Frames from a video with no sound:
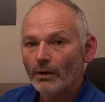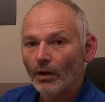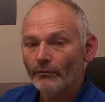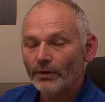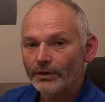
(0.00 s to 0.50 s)

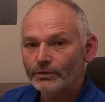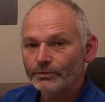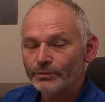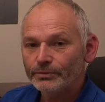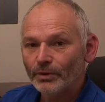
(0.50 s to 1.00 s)
I'm very
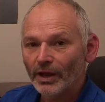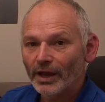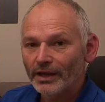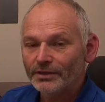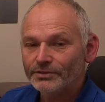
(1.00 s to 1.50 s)
good with my
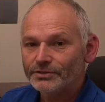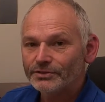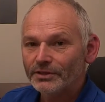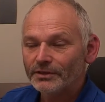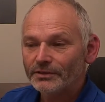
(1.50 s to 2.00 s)
hands,
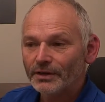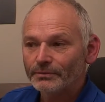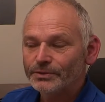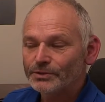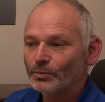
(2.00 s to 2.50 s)
so
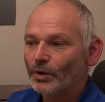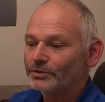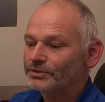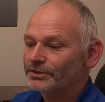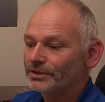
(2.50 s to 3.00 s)
that was
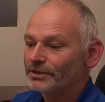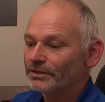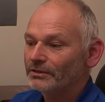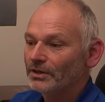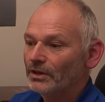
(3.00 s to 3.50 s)
what
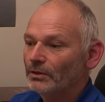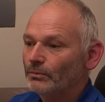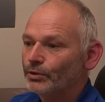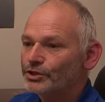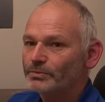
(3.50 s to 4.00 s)

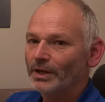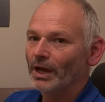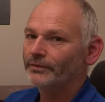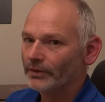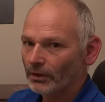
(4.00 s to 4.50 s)
pushed me
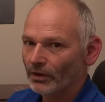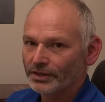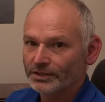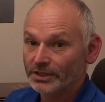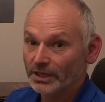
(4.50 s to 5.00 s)
over the
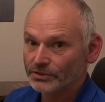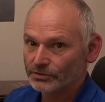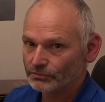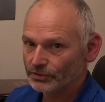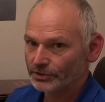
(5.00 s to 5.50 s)
line in the end to
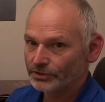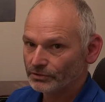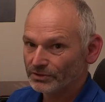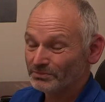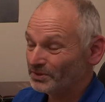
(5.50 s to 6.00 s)
really
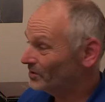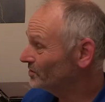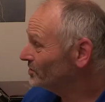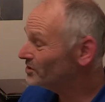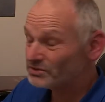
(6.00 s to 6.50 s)
do it,
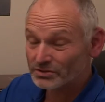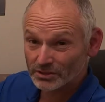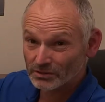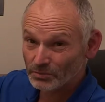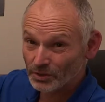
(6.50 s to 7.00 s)
because this
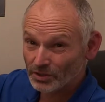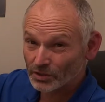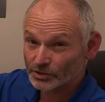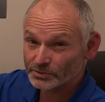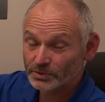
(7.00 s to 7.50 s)
computer
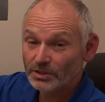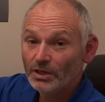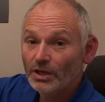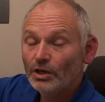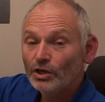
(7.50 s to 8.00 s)
cost me
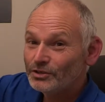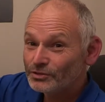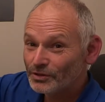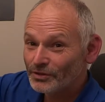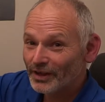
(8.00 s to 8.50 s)

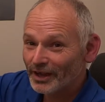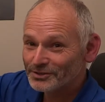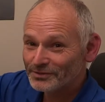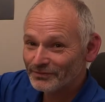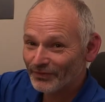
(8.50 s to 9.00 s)

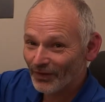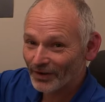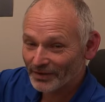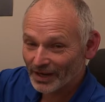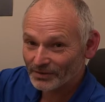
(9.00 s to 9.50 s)

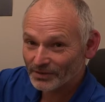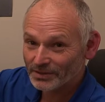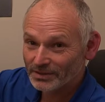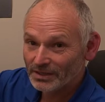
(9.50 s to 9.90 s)
$2,500.